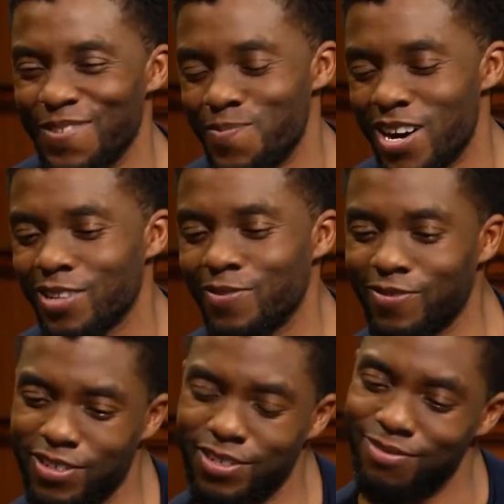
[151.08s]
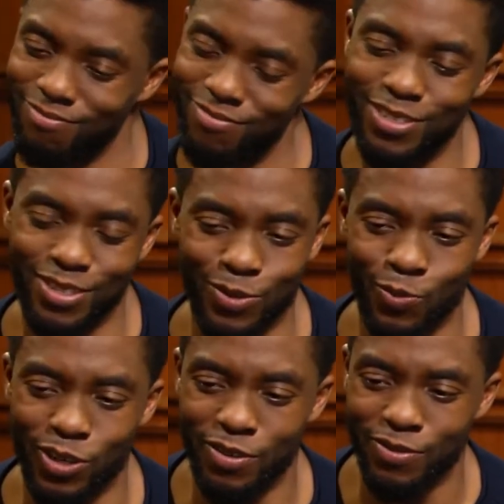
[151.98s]
Baklava is
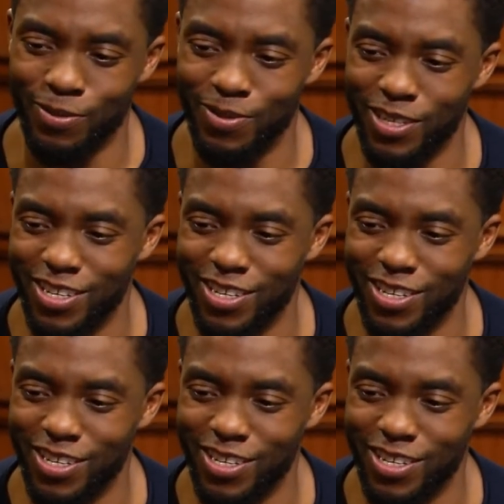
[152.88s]
one of them.